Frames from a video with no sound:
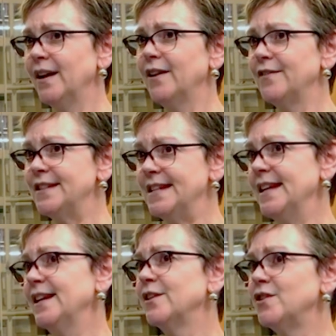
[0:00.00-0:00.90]
are
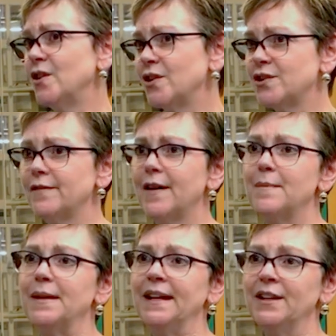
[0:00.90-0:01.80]
fatigue, nausea,
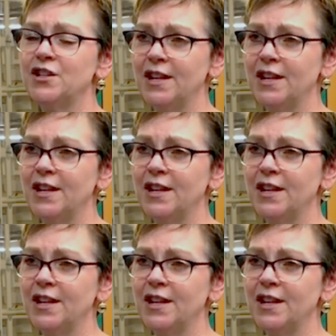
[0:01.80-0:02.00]
vomiting,